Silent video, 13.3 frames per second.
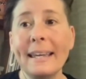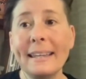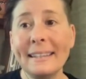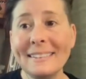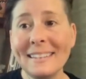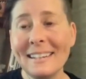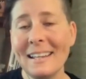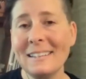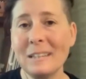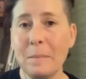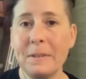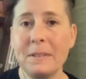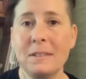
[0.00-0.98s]
In today's
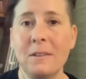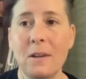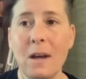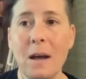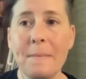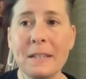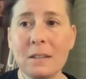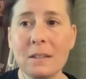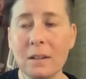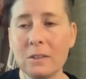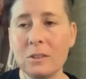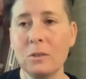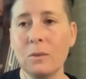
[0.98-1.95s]
episode, I'm going to
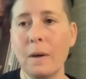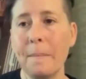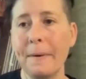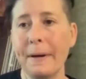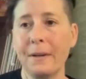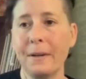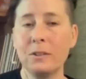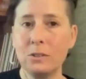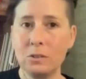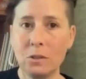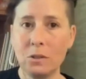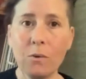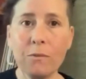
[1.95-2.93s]
talk to you about a
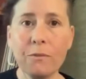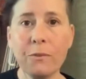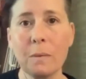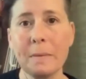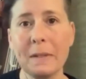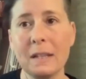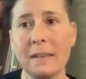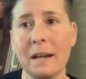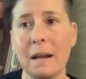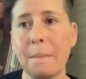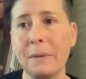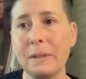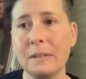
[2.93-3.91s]
stone formula that
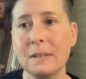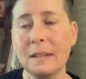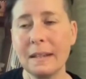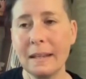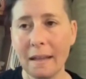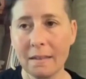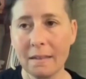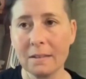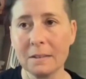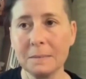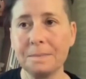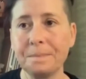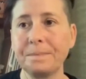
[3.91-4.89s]
I put
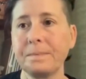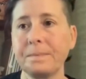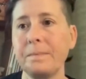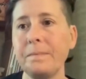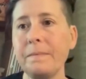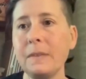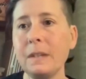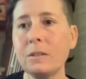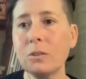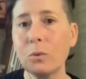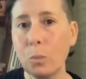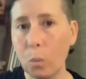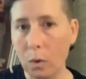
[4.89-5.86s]
together
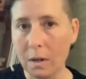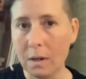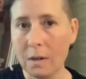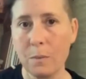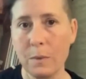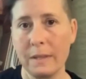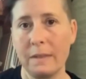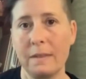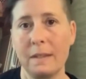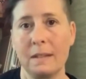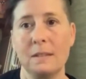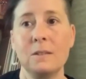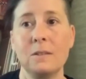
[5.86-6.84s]
to work with
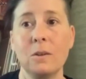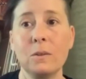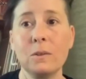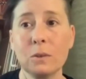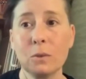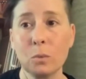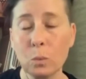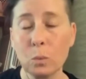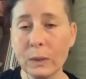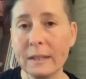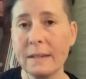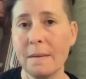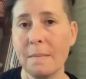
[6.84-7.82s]
this. Stones are
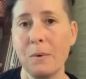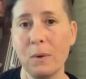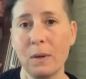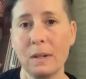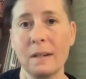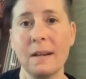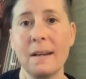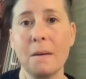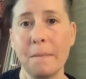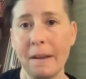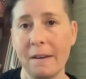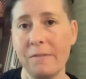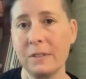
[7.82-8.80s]
really important
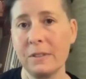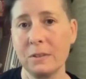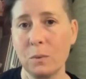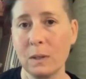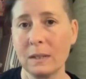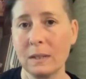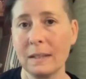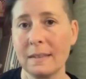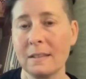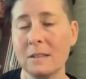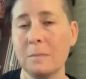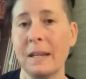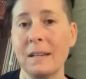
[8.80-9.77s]
in metaphysical work like
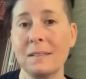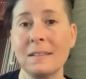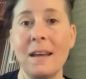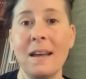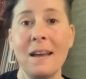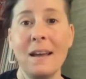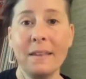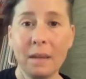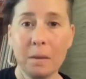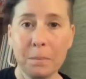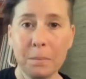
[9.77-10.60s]
this because they